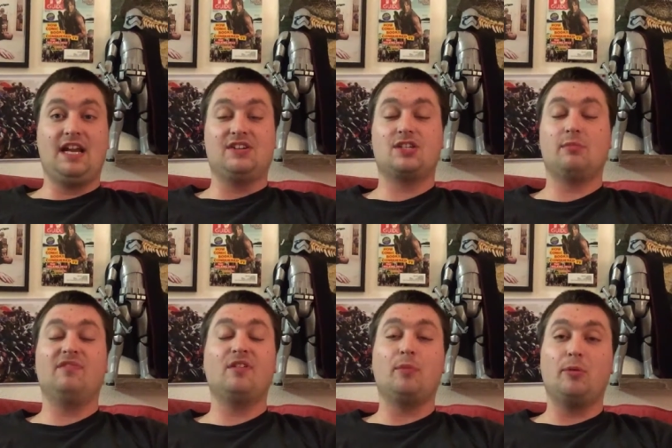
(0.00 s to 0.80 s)
And some
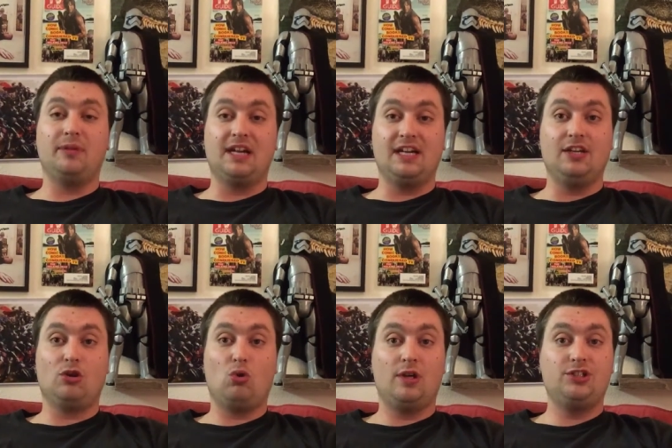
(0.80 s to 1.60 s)
of them are beginning to
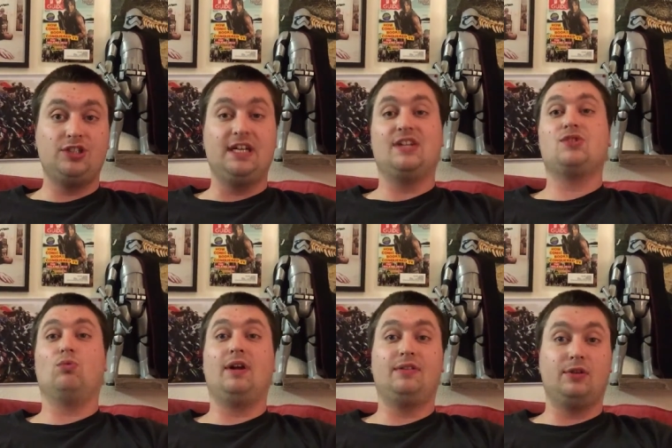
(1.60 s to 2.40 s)
question as to
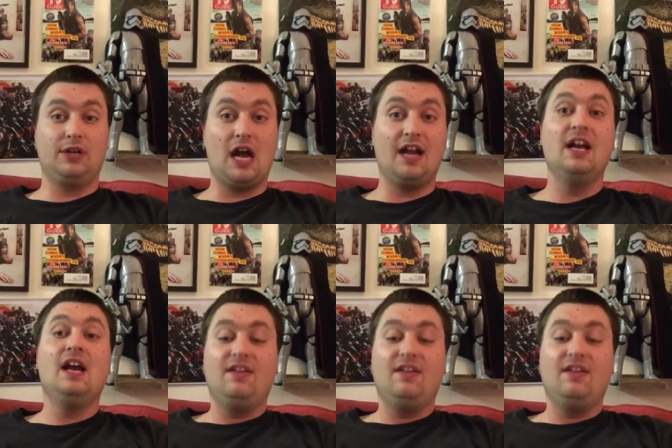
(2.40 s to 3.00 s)
whether or not